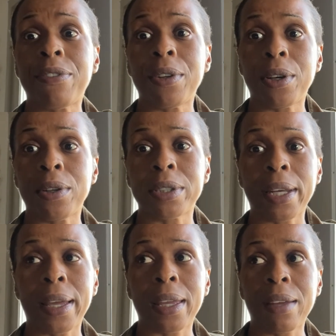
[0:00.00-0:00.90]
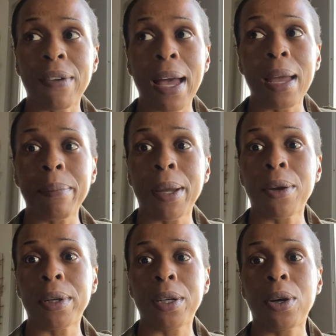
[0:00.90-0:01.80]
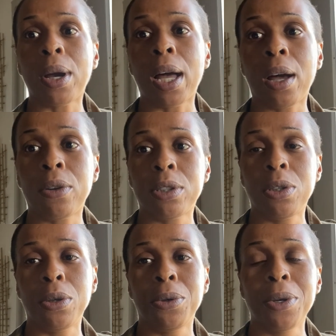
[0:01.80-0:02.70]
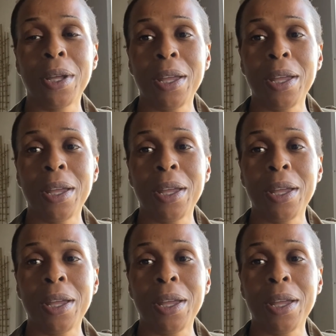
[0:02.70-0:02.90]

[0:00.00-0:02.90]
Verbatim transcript: You know, it's like if I barely know how to